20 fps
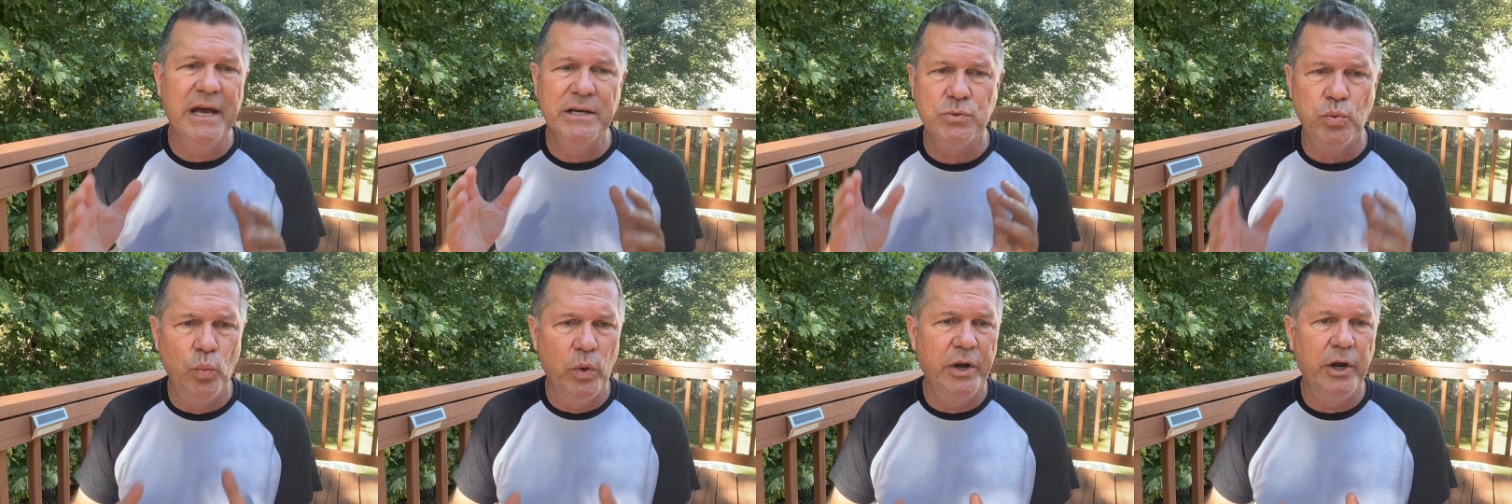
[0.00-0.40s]

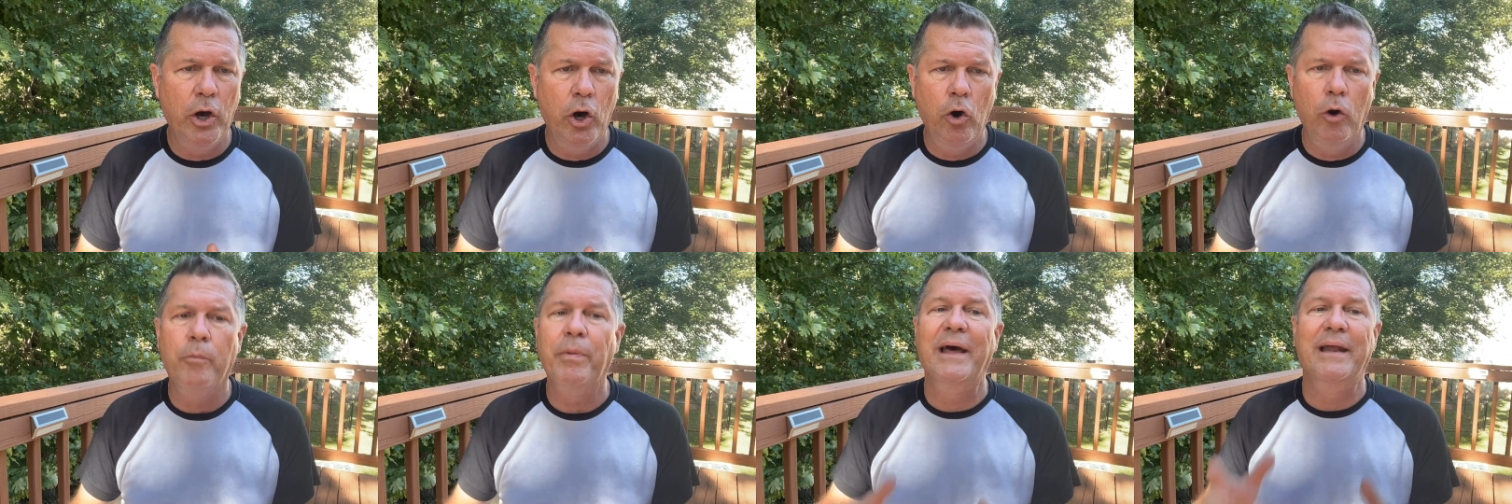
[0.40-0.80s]
as one
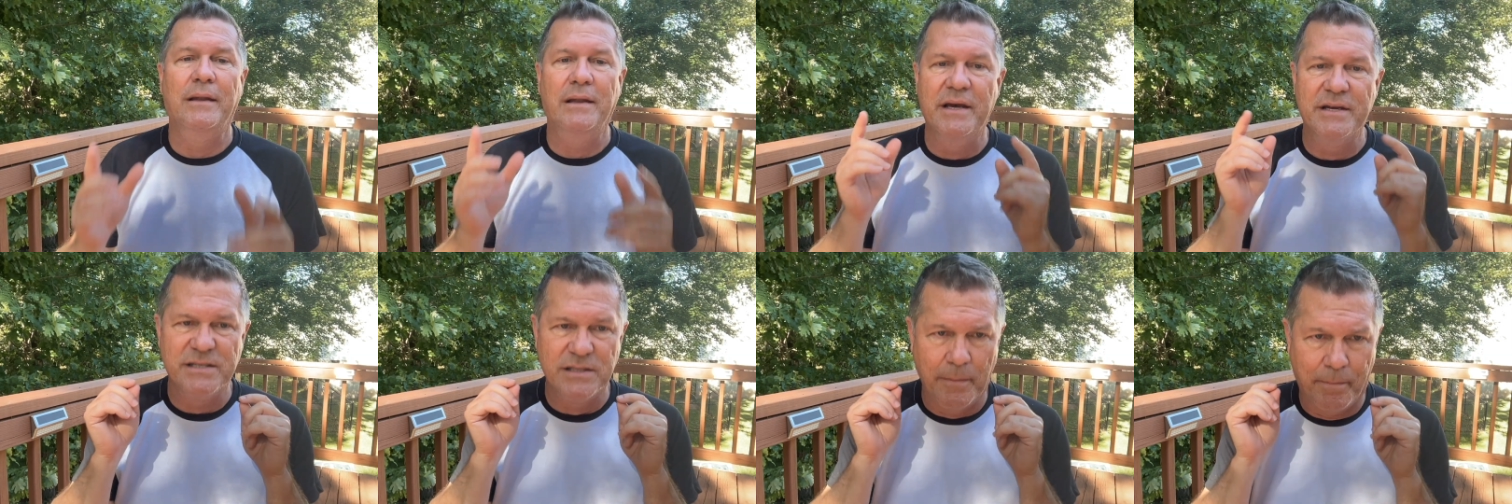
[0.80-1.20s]
hope,
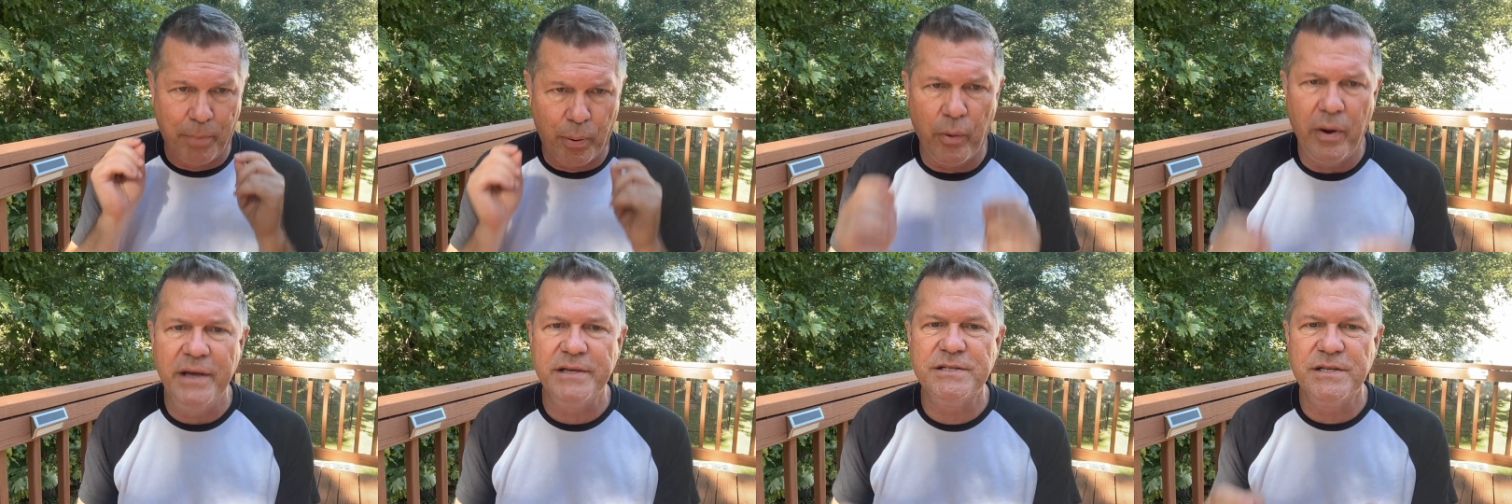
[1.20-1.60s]
unless the
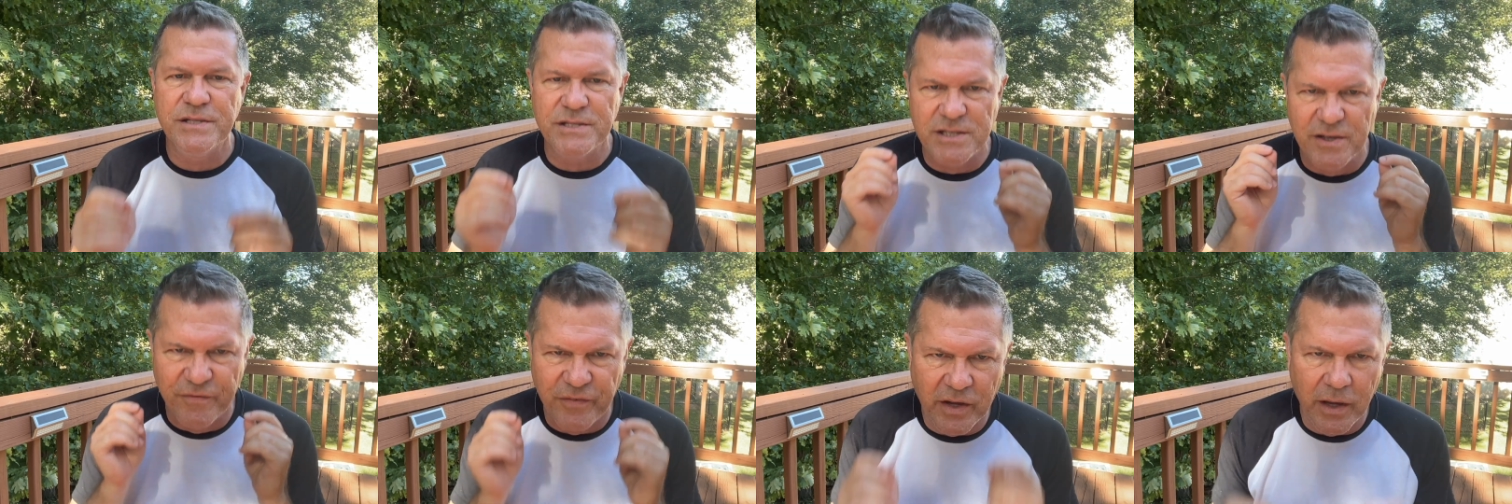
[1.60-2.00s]

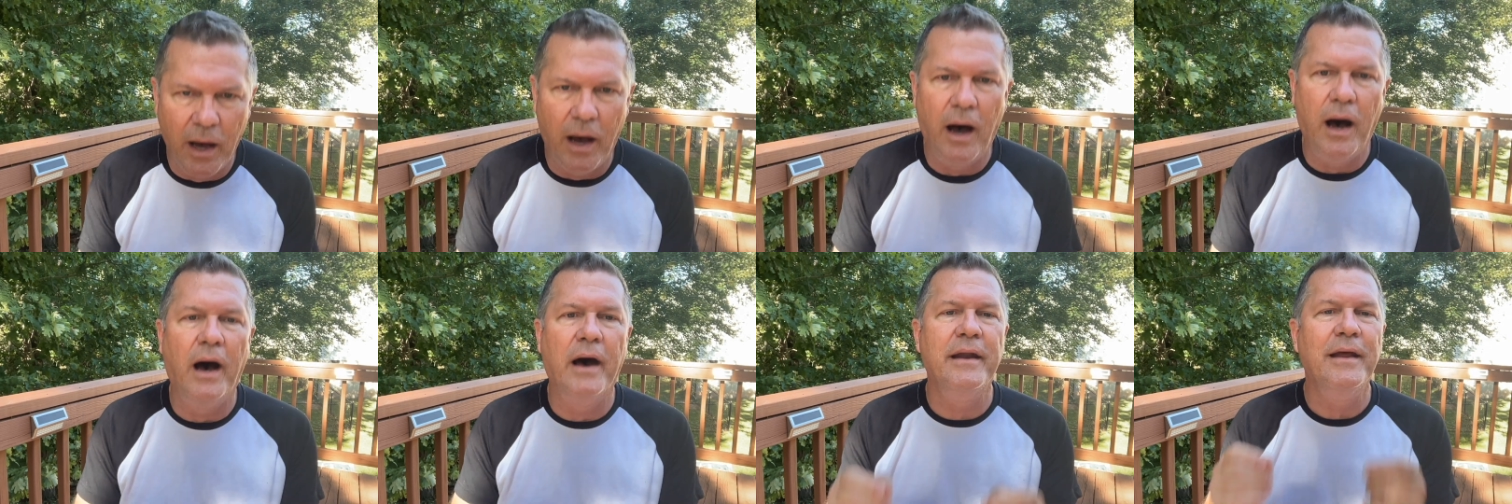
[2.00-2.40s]
presence of
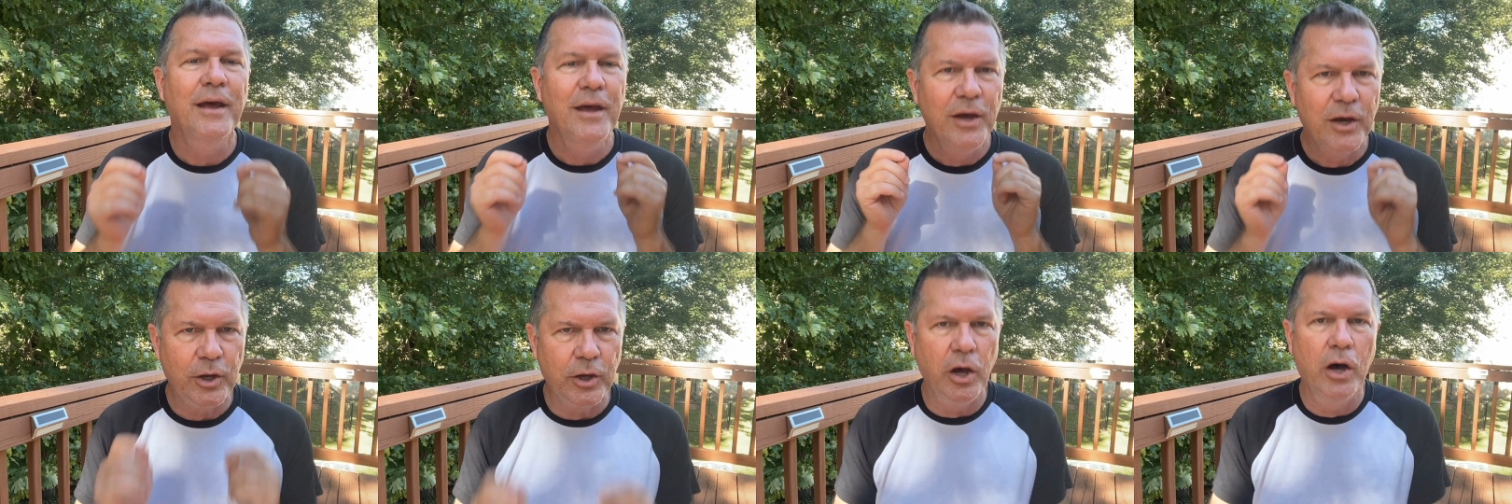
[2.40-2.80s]
God
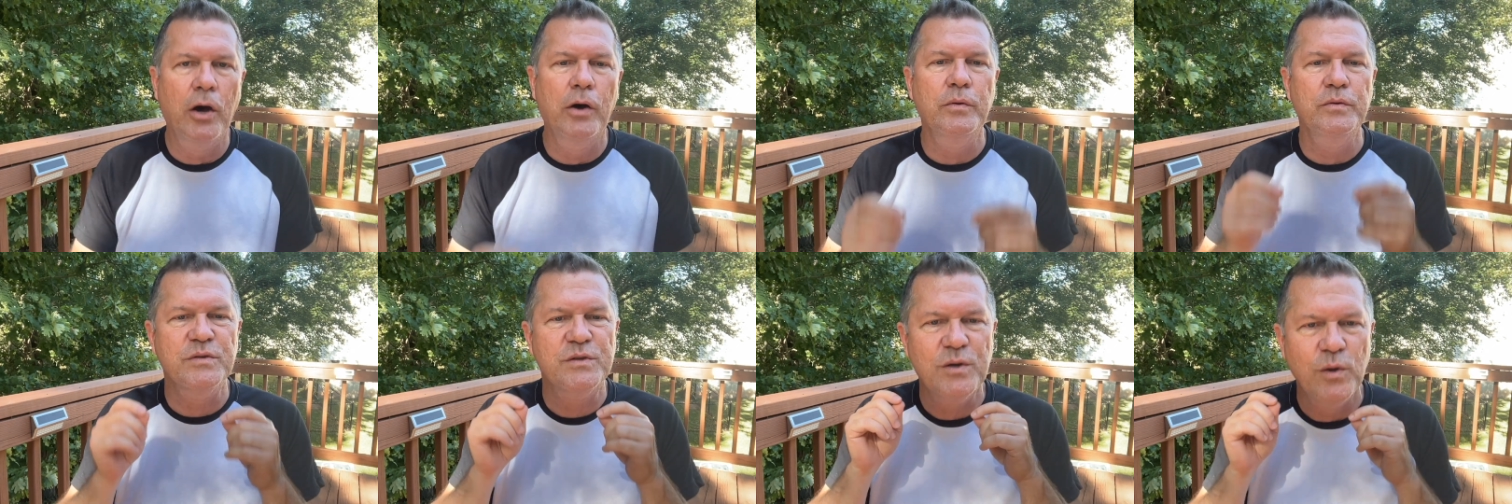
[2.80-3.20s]

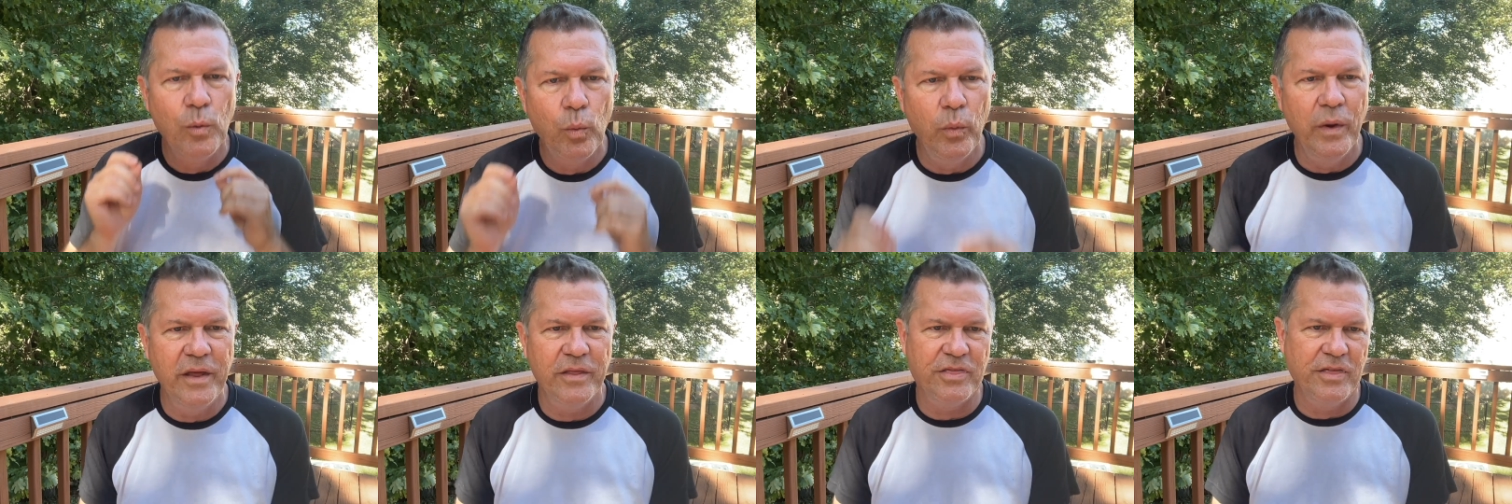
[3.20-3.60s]
goes
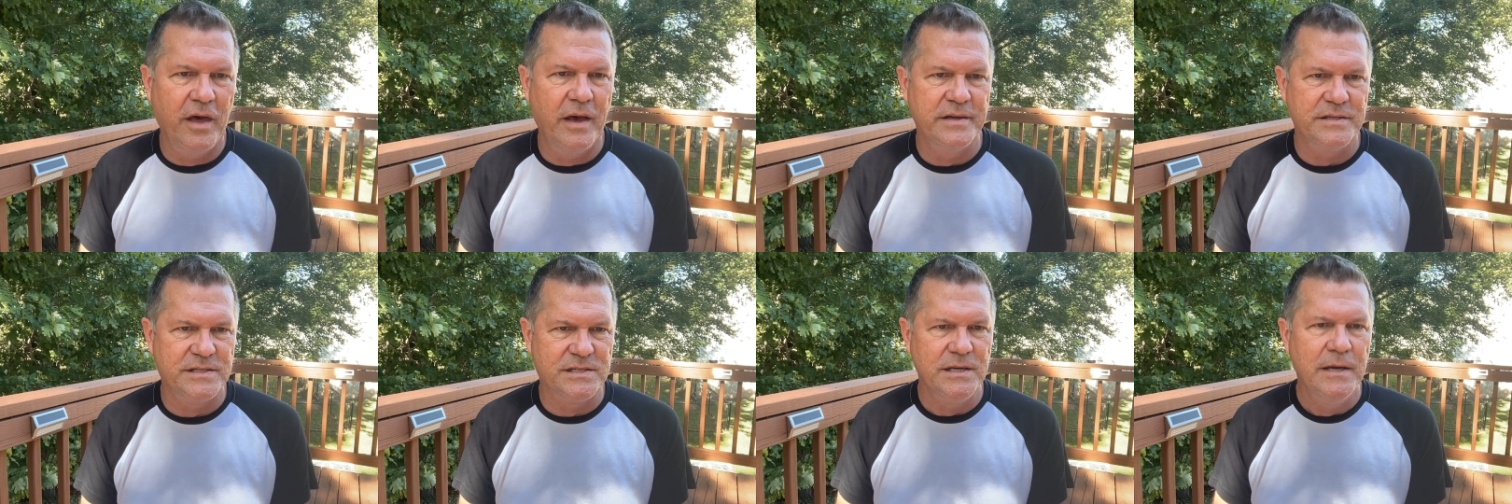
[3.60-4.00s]
with
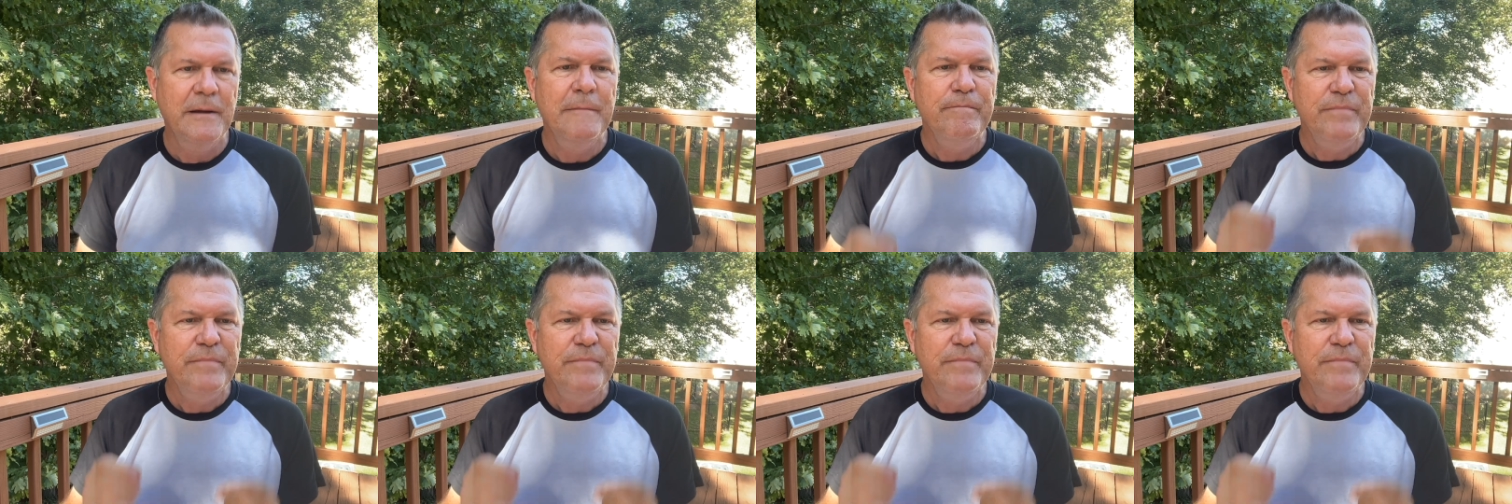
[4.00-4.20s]
us.